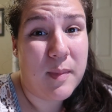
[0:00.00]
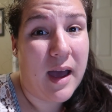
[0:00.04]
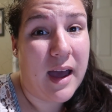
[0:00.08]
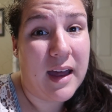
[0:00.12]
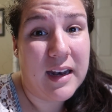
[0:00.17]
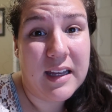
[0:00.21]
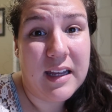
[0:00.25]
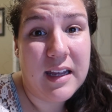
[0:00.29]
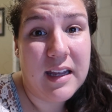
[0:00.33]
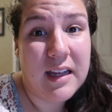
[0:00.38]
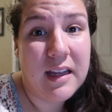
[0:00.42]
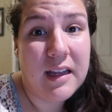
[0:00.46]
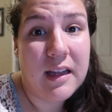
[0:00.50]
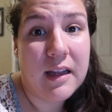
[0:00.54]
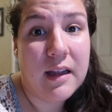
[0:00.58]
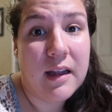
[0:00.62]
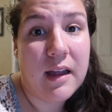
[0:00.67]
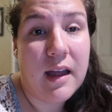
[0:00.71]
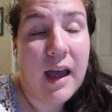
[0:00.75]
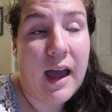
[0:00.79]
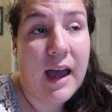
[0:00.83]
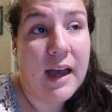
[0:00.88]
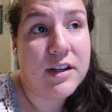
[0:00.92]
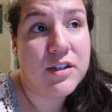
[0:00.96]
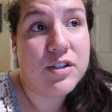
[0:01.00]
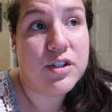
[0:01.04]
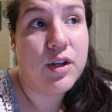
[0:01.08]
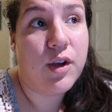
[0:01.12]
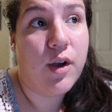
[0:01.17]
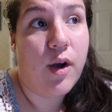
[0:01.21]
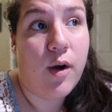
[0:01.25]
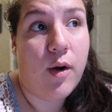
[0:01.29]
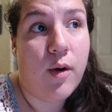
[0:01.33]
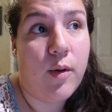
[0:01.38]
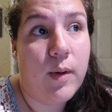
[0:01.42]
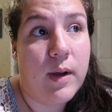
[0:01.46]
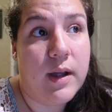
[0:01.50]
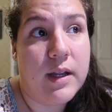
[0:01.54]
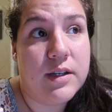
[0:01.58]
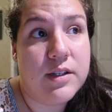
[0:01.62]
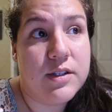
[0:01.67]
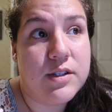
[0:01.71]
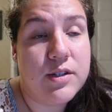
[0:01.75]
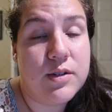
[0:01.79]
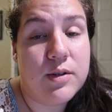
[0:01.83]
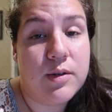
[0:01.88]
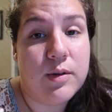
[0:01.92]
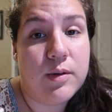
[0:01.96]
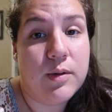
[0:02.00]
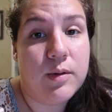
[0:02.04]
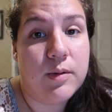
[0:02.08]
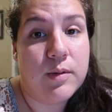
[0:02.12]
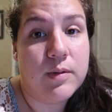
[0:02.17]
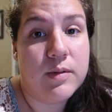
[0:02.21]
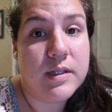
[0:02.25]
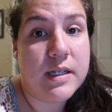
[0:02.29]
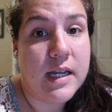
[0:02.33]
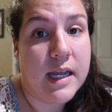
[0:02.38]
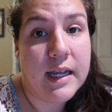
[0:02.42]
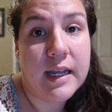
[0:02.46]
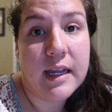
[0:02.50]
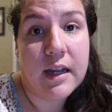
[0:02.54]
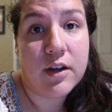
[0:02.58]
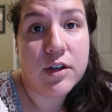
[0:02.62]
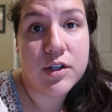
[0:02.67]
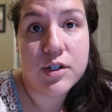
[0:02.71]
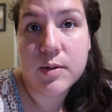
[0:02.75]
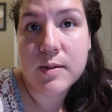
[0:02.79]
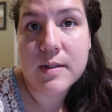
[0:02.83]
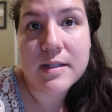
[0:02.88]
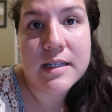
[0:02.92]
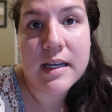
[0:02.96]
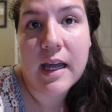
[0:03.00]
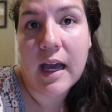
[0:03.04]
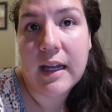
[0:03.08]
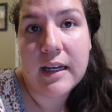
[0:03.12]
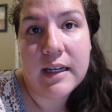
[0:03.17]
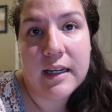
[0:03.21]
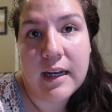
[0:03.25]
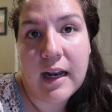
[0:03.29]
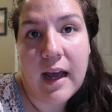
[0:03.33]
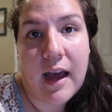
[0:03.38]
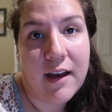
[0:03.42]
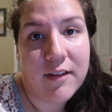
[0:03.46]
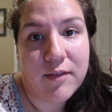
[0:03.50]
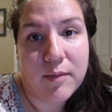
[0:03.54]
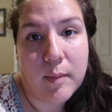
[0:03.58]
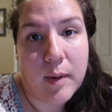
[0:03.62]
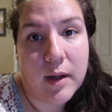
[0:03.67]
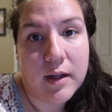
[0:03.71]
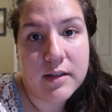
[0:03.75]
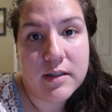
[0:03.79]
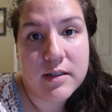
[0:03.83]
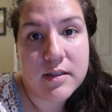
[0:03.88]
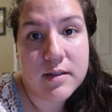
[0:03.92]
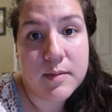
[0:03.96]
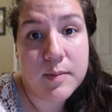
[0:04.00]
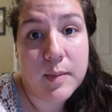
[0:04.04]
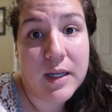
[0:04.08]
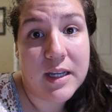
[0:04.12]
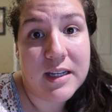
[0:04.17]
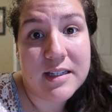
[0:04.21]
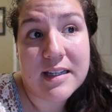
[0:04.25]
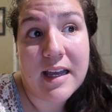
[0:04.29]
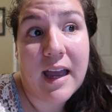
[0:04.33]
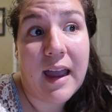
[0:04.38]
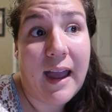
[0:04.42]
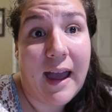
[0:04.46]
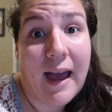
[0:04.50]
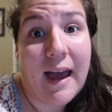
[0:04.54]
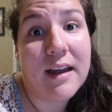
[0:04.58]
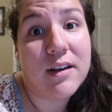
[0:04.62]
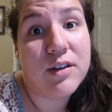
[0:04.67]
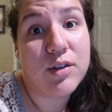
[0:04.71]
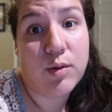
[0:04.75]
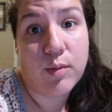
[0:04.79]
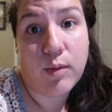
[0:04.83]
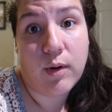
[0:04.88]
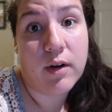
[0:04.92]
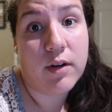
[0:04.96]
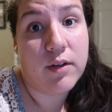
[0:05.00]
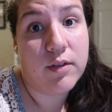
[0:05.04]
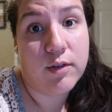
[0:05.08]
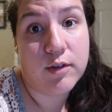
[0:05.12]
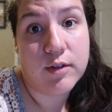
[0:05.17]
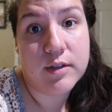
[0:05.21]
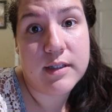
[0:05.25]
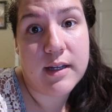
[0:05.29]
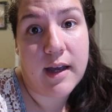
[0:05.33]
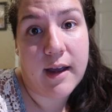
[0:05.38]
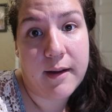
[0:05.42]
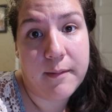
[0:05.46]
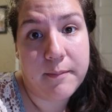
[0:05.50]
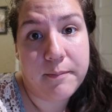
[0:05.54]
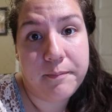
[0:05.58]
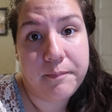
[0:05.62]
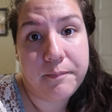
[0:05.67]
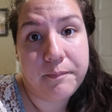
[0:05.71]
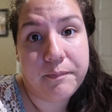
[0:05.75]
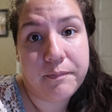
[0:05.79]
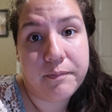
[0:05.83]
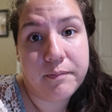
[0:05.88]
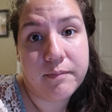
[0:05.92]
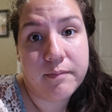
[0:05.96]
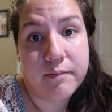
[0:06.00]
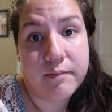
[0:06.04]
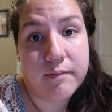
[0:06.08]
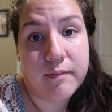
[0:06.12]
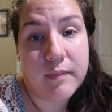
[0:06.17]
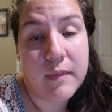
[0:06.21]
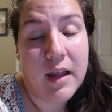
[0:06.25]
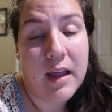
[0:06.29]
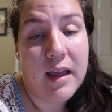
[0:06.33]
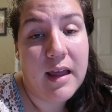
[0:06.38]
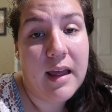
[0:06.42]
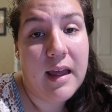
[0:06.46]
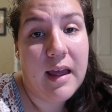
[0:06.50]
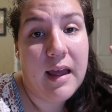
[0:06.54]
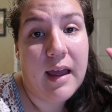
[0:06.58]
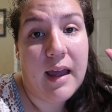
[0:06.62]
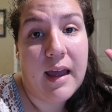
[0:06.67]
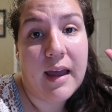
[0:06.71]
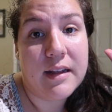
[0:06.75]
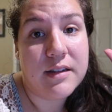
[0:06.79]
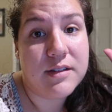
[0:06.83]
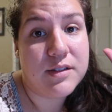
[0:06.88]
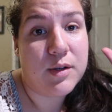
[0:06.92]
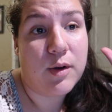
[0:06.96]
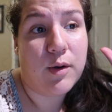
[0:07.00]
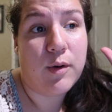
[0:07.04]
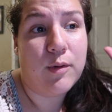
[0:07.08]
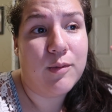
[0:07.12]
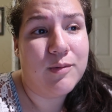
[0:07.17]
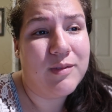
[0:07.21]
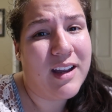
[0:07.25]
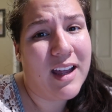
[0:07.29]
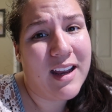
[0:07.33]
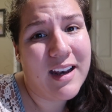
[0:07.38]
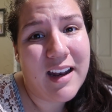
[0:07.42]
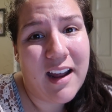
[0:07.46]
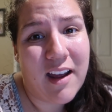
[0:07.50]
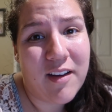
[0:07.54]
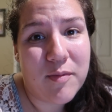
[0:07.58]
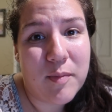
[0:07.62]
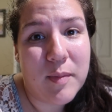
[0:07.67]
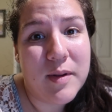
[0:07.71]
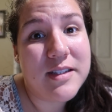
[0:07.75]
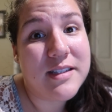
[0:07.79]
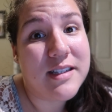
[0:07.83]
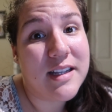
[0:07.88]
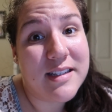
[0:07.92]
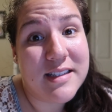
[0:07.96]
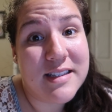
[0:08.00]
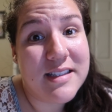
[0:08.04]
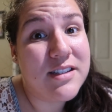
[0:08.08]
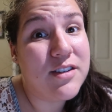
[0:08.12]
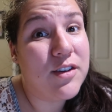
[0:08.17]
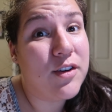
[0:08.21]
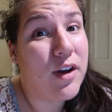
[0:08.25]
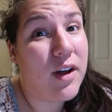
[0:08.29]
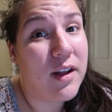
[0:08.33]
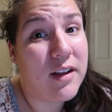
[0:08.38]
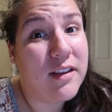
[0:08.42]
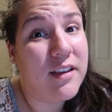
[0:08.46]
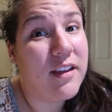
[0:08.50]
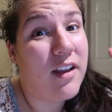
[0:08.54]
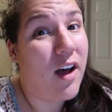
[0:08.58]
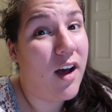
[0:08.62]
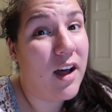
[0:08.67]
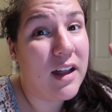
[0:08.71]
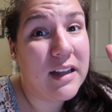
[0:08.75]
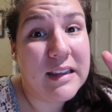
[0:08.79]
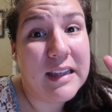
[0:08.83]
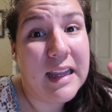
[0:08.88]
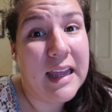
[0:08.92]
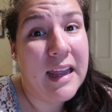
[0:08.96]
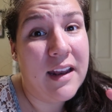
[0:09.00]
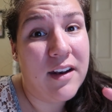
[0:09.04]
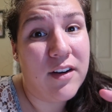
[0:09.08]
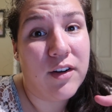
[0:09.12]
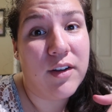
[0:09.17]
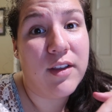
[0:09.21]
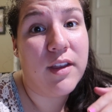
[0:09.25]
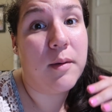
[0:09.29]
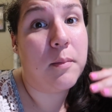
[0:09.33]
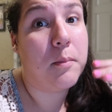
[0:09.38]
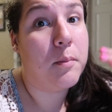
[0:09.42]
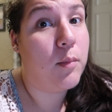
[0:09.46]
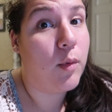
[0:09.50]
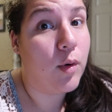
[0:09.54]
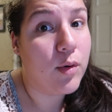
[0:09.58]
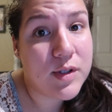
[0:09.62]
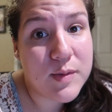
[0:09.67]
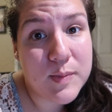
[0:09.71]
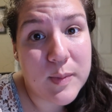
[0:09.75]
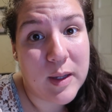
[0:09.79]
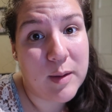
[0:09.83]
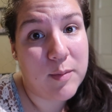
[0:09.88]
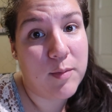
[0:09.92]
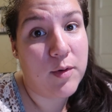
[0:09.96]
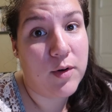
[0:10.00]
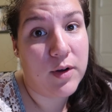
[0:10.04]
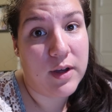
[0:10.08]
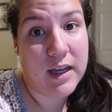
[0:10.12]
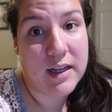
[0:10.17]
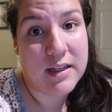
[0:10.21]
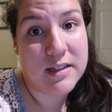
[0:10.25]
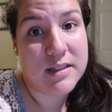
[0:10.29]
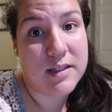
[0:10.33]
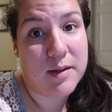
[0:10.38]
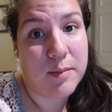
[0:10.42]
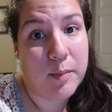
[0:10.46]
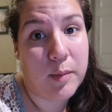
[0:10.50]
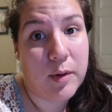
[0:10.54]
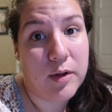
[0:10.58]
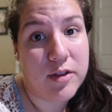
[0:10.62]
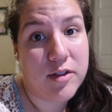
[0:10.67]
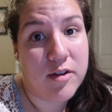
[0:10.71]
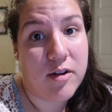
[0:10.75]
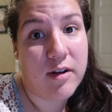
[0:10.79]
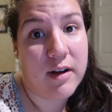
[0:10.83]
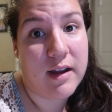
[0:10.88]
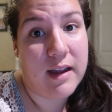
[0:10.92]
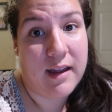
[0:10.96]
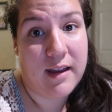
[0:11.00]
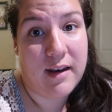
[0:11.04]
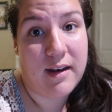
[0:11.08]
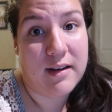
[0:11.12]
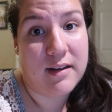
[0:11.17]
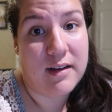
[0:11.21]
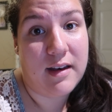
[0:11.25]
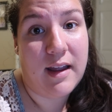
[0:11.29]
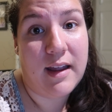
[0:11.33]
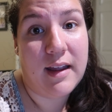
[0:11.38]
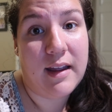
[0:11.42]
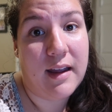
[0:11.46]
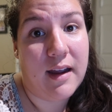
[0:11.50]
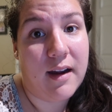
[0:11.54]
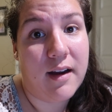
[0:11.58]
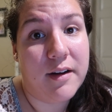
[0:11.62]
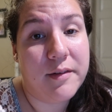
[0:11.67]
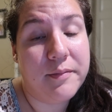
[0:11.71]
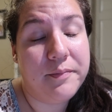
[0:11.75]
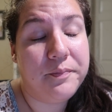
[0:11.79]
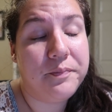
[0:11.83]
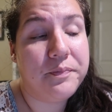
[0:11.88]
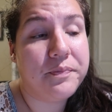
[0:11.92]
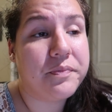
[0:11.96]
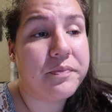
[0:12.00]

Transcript: Maddie had to go into daycare. She was nine and a half months because I had to work full time. And so nine and a half months, that's still a lot later than most people get to put their kid in daycare.